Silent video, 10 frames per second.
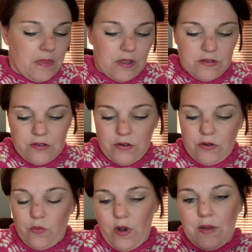So
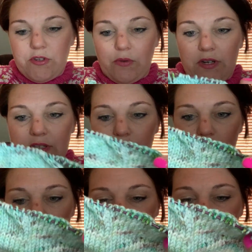what I'm doing is I'm
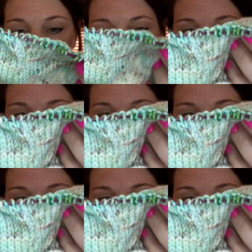doing a pop